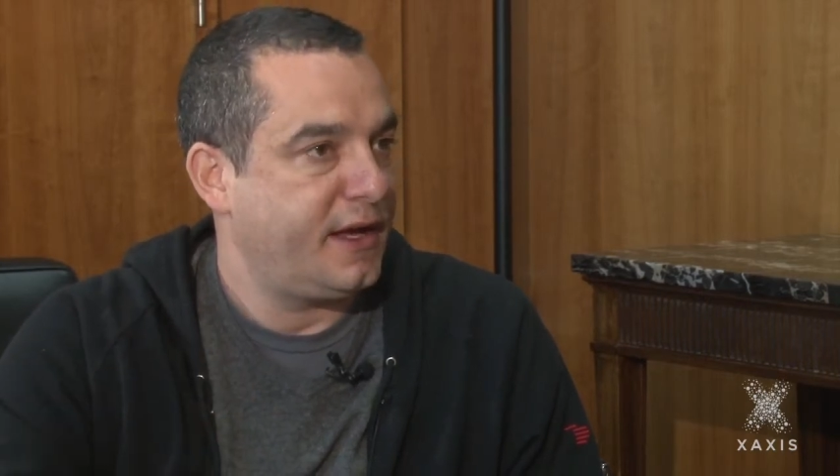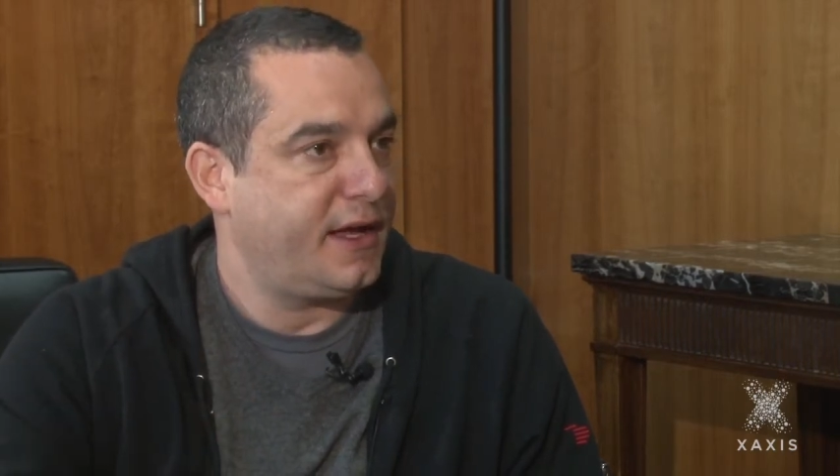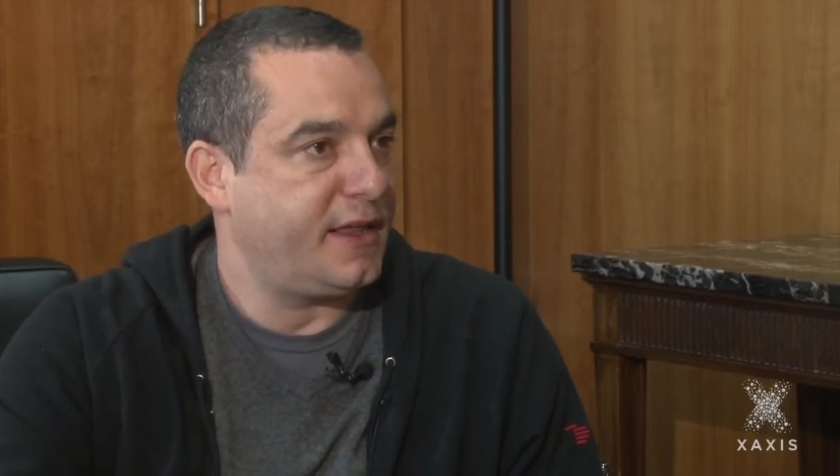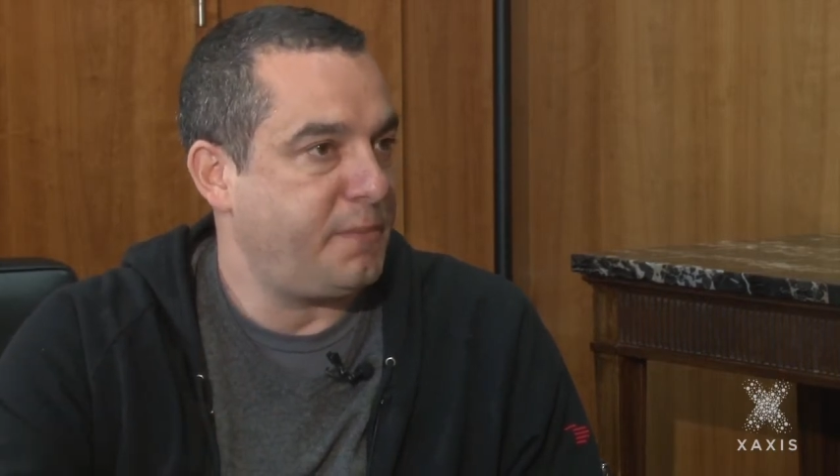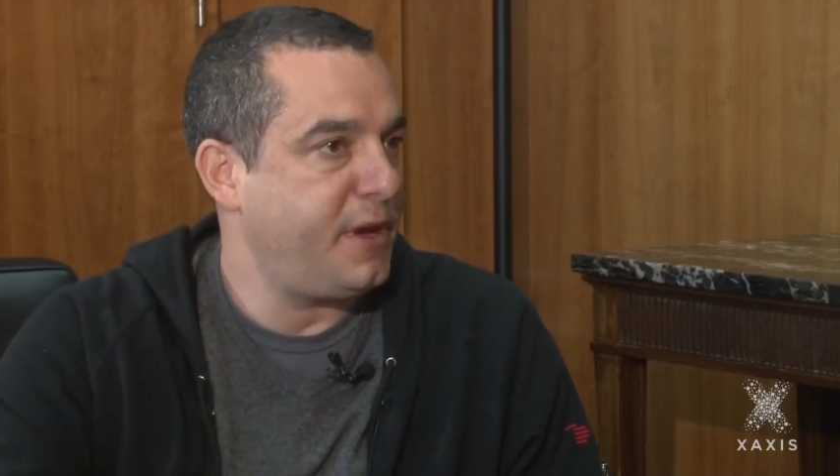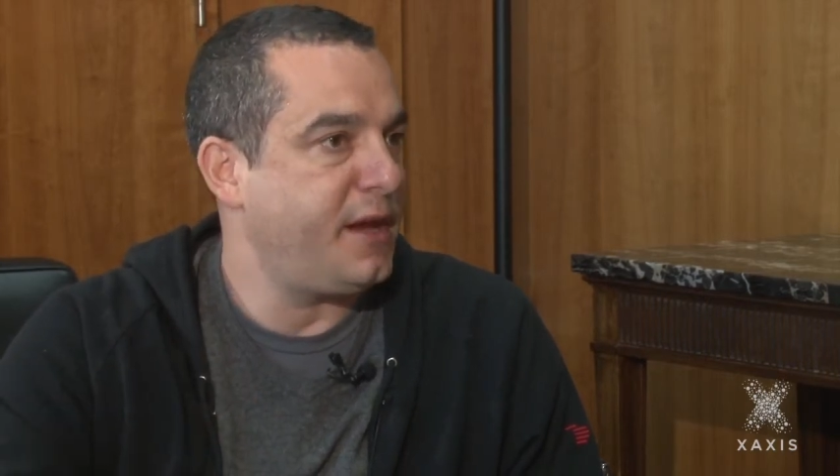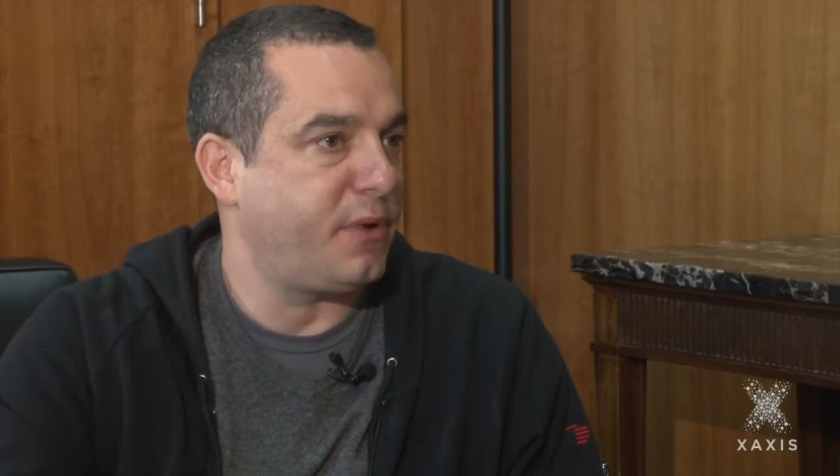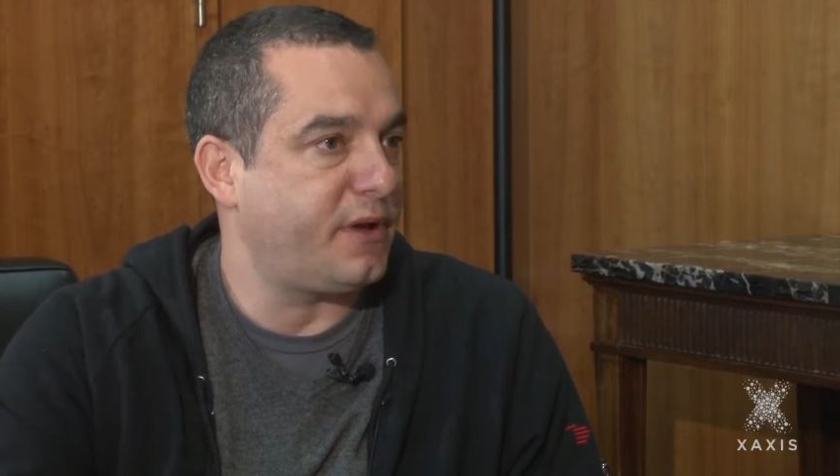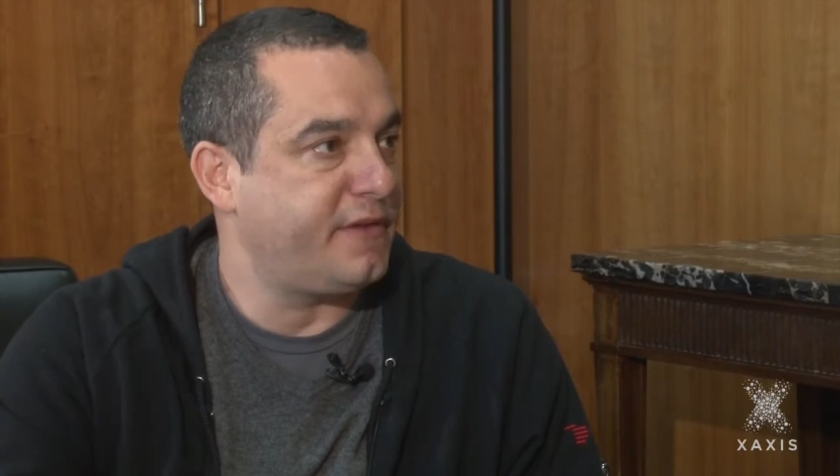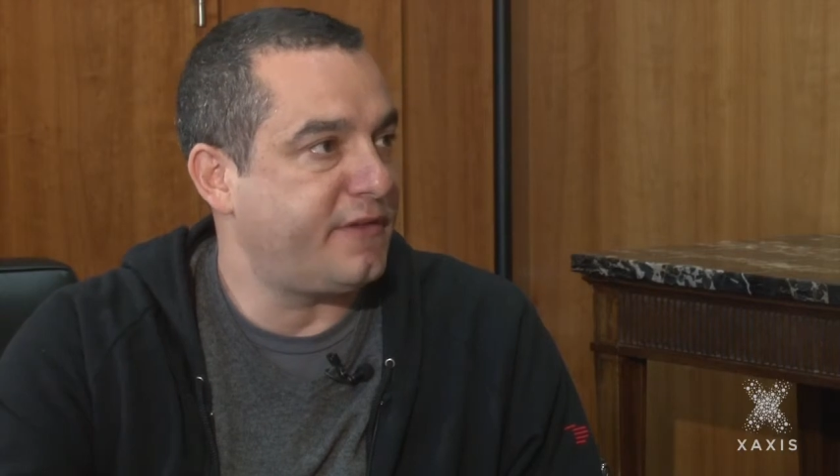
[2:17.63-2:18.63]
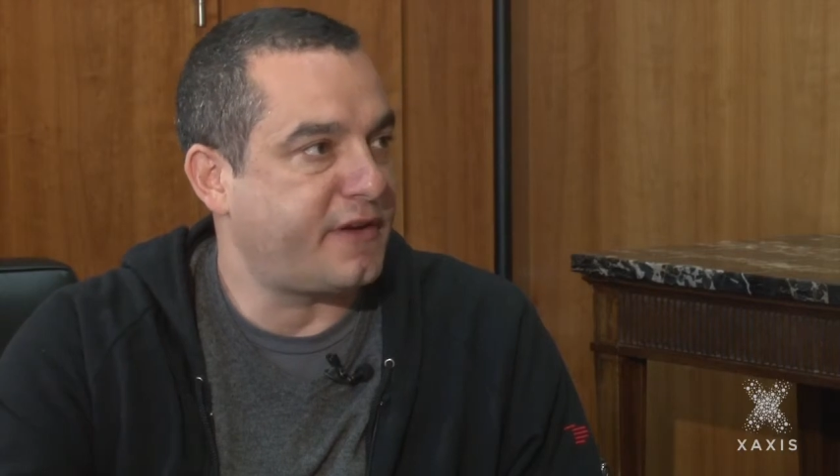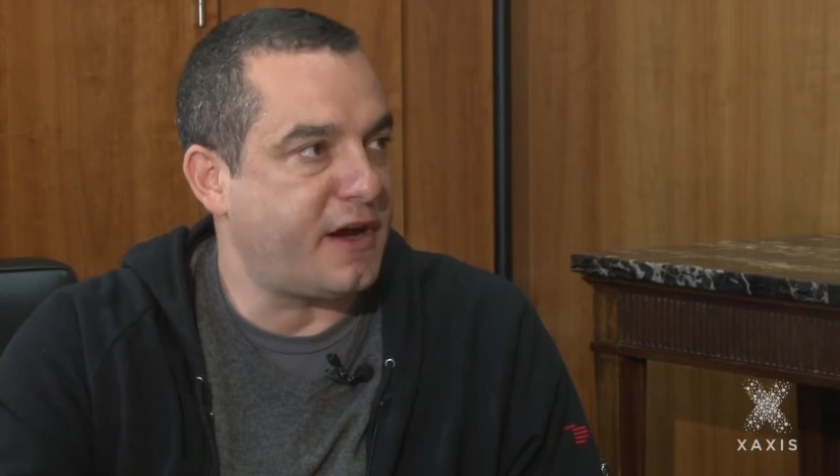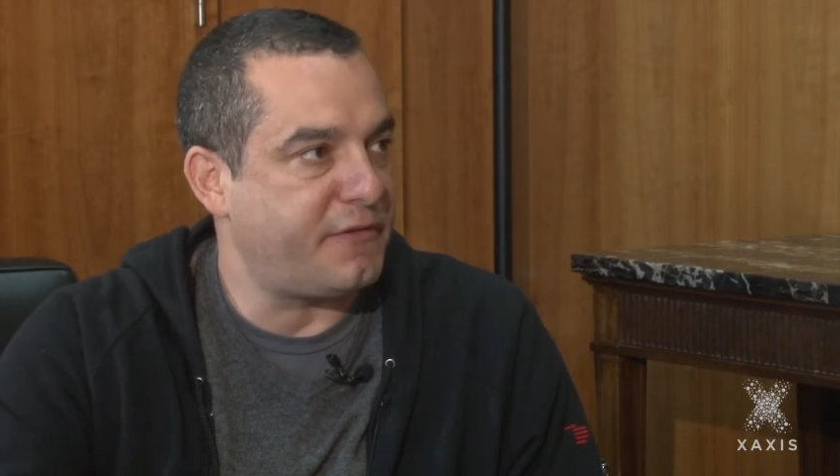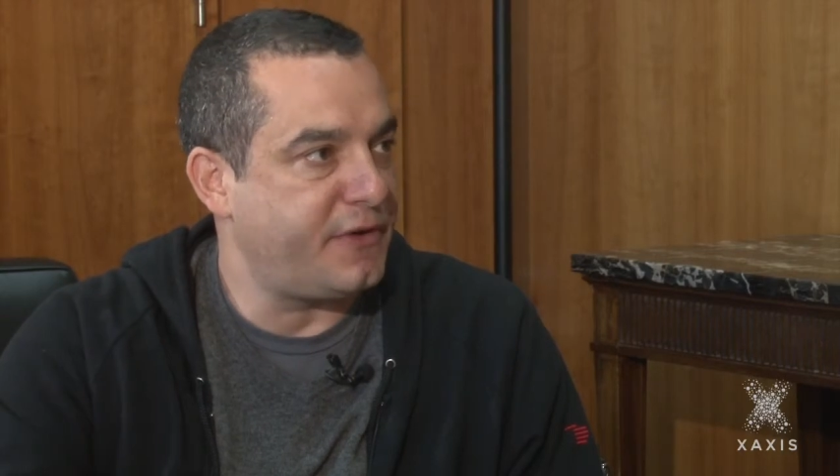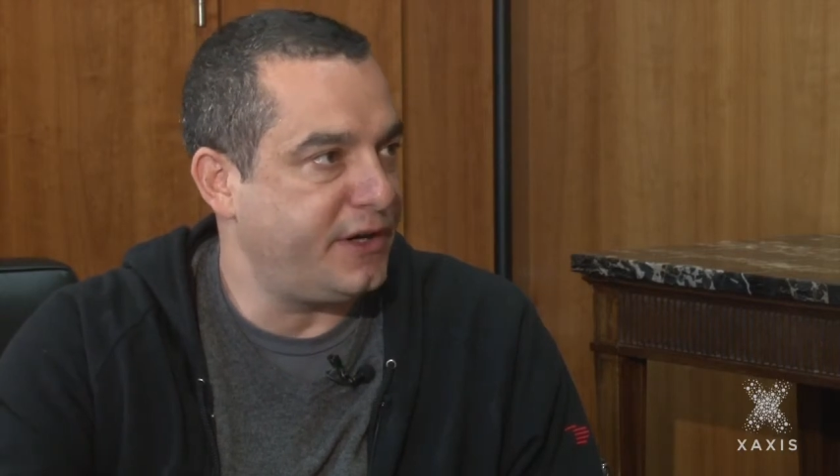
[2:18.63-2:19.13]
that people are
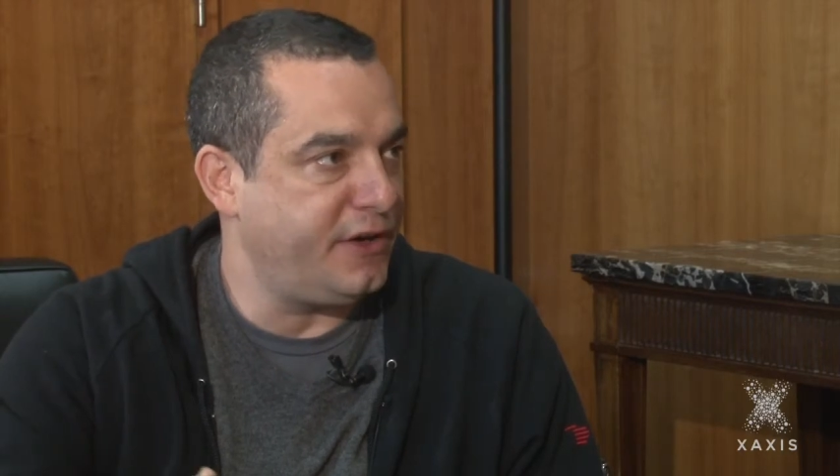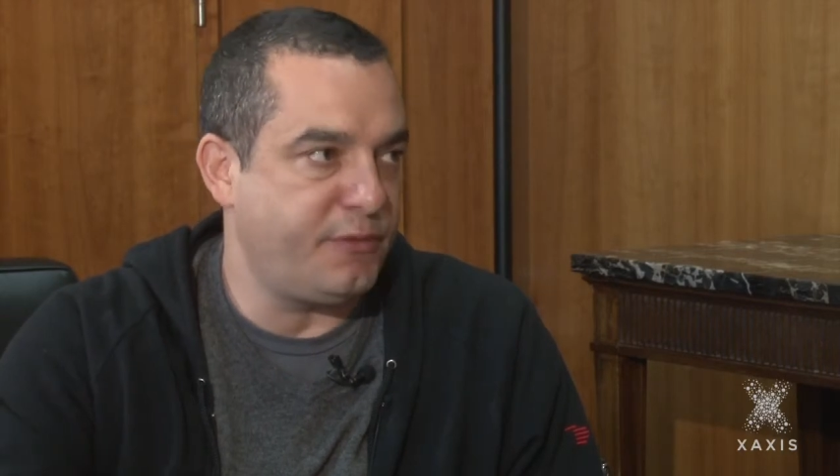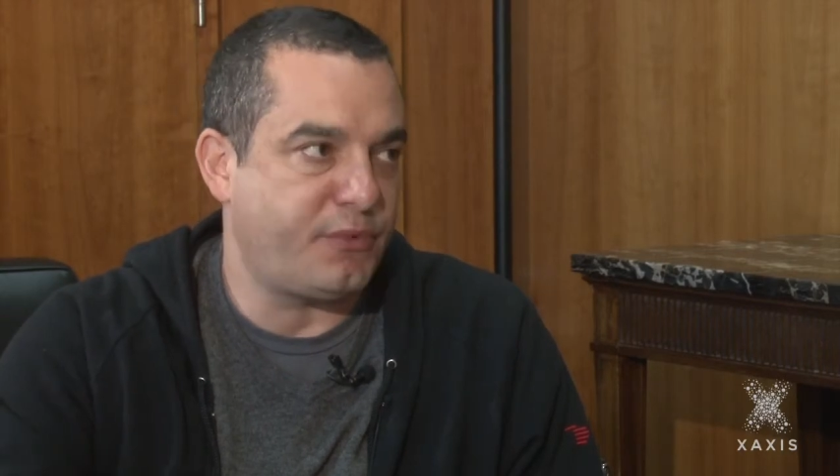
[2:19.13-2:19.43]
discovering new